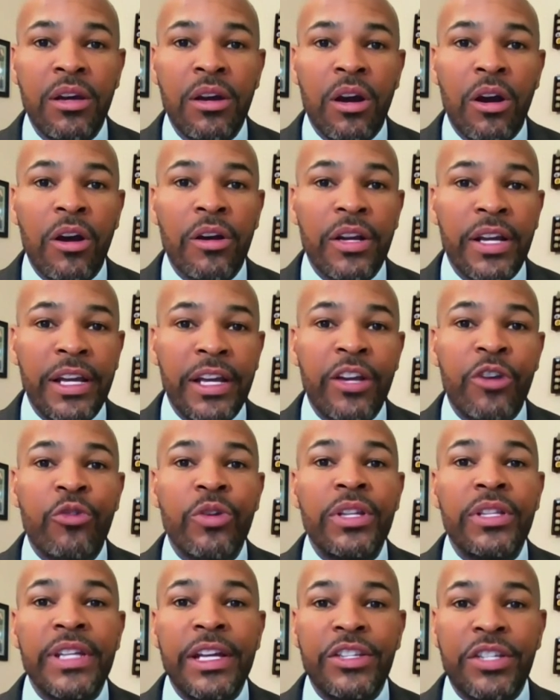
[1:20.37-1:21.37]
are to
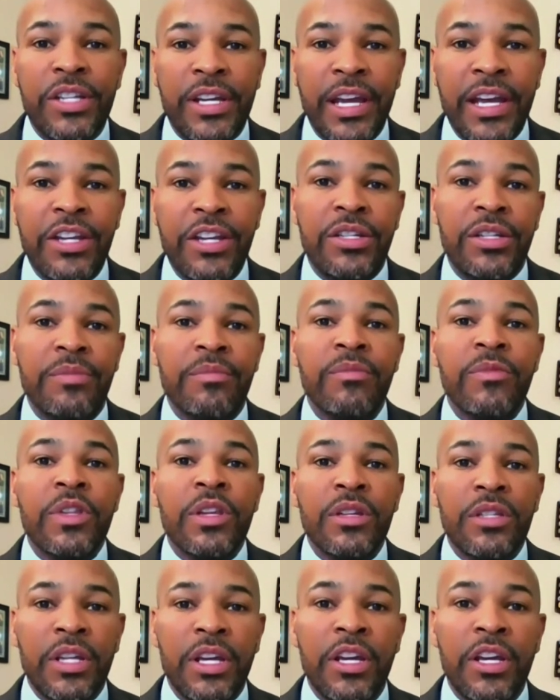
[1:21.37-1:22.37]
increase education, to